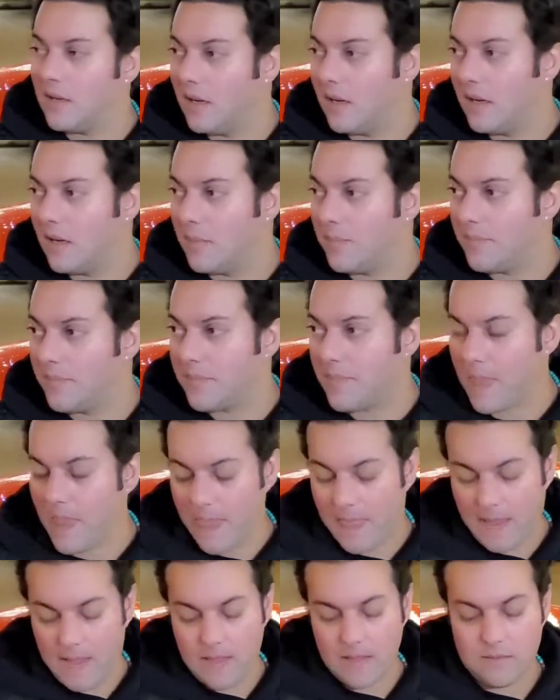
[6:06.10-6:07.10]
Um,
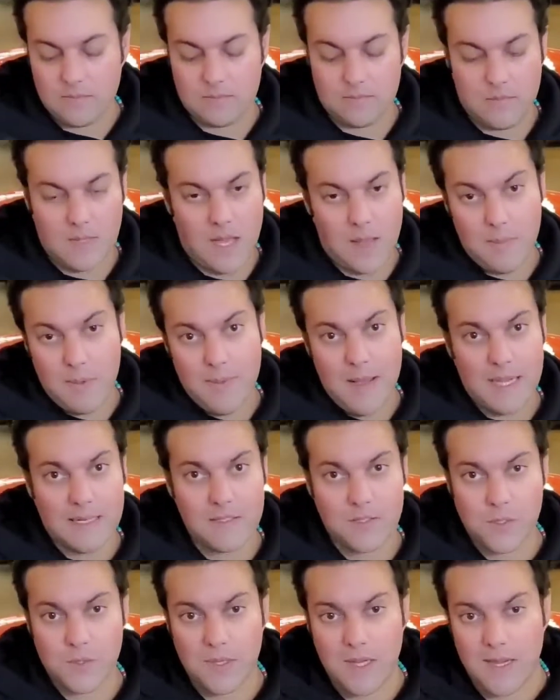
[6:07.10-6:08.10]
I'll be back
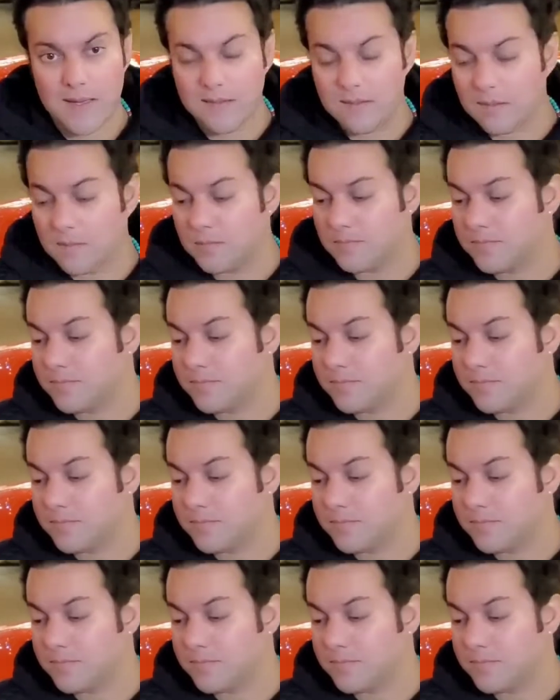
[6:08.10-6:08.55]
soon, guys.